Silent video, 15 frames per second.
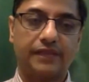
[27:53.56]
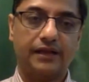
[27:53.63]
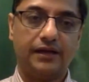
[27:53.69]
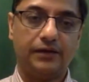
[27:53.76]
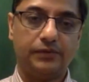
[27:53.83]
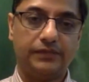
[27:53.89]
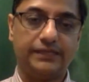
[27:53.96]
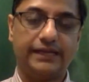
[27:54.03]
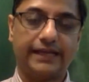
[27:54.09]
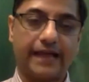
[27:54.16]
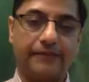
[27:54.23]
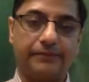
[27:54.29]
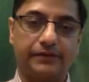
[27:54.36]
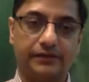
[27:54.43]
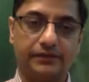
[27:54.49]
uh, with their
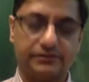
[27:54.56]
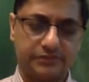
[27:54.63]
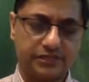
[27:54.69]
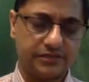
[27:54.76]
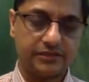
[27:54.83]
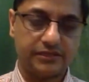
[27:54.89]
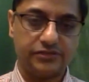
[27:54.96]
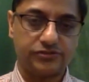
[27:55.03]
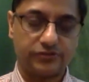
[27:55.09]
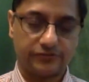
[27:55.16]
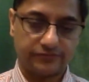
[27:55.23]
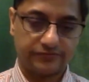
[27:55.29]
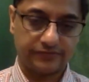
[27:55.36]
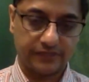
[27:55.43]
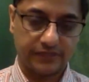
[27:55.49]
capital just east of
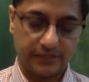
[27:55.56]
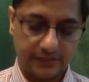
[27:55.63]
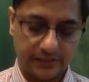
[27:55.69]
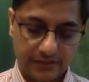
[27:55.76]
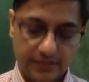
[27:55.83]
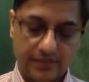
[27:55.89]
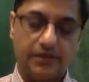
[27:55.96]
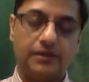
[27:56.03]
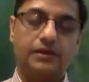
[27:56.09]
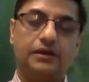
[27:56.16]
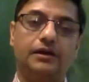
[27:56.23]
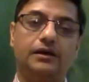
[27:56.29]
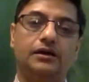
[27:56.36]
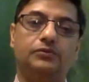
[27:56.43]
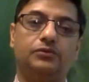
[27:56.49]
uh,
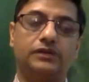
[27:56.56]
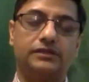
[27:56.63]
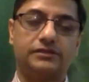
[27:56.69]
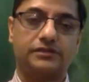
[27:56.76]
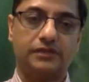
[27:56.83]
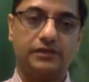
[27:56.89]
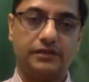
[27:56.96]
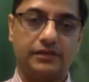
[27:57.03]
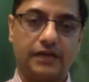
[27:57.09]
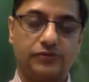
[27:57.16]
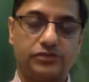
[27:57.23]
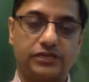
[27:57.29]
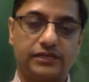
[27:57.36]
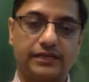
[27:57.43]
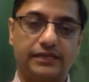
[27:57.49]
what is now
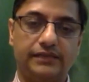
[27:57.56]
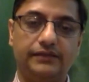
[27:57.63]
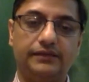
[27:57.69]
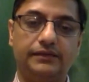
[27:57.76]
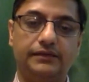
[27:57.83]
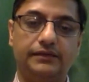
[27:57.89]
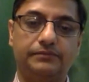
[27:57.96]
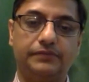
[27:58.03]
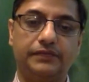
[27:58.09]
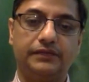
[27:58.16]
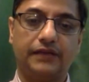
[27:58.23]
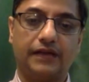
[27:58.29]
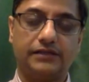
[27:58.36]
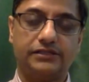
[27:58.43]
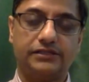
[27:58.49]
Chennai in
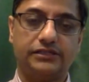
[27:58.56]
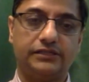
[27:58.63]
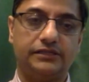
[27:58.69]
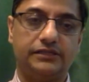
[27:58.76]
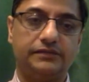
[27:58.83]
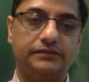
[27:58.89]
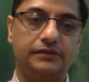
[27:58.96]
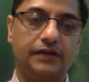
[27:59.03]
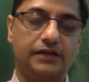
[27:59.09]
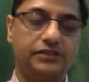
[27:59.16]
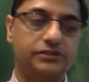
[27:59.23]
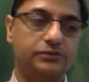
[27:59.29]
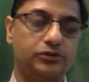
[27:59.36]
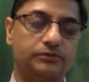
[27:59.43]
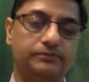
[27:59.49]
Kanchi,
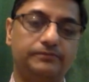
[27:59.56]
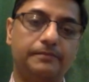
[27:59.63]
Kanchipuram.